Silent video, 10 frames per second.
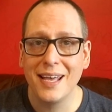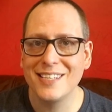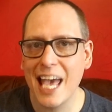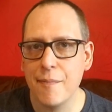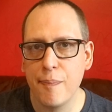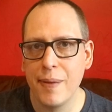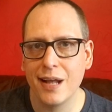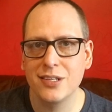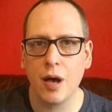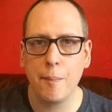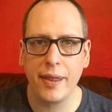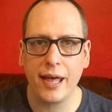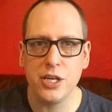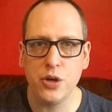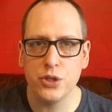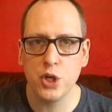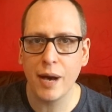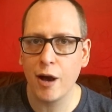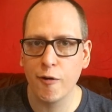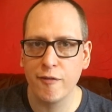is getting me picked up by that
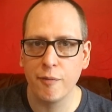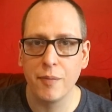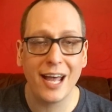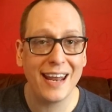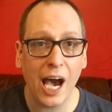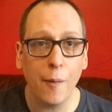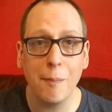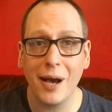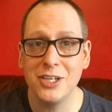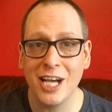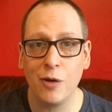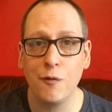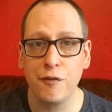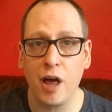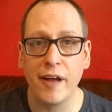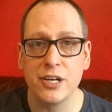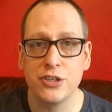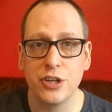YouTube algorithm and helping my channel flourish,